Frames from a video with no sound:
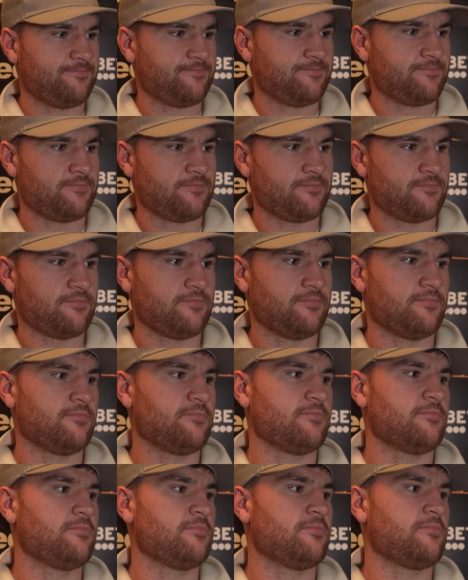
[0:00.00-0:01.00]
Just how,
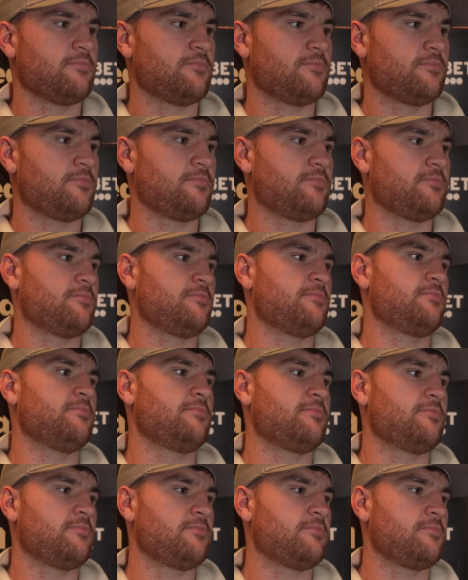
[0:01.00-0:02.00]
how big of a
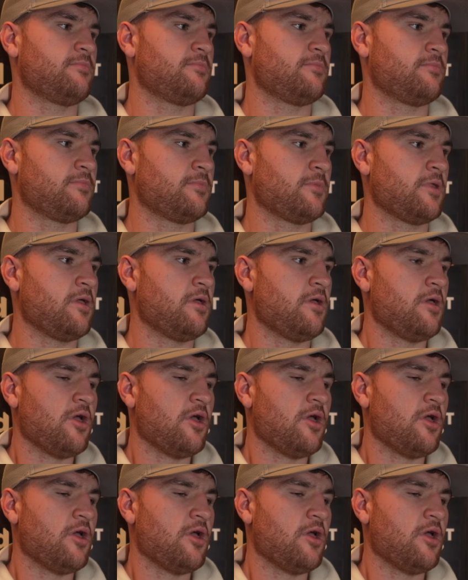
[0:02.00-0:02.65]
prospect is Tommy?